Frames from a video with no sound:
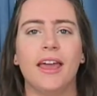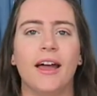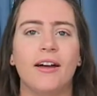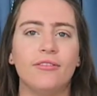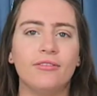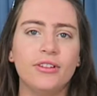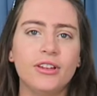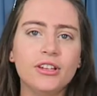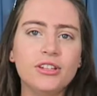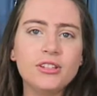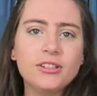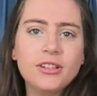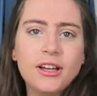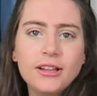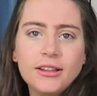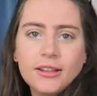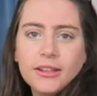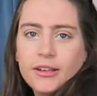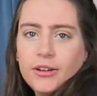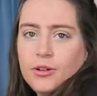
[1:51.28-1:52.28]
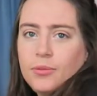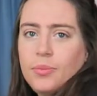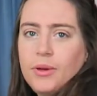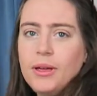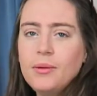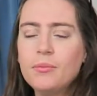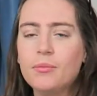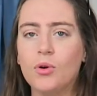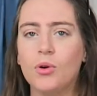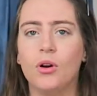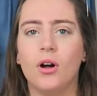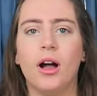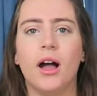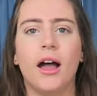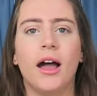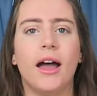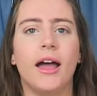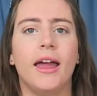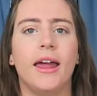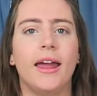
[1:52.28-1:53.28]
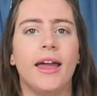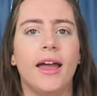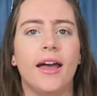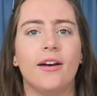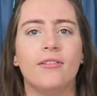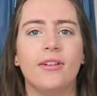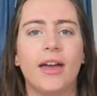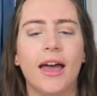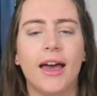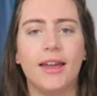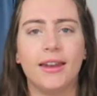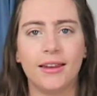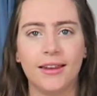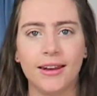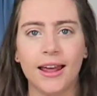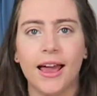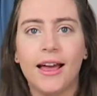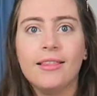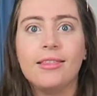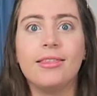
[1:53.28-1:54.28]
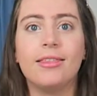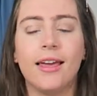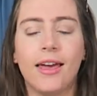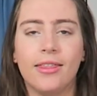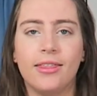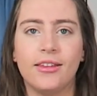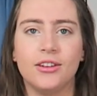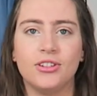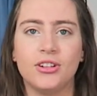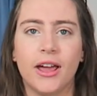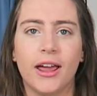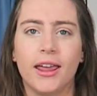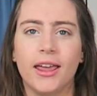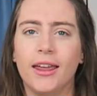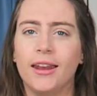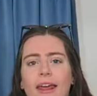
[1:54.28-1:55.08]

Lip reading: outfit just a little bit more, I have added a leather jacket.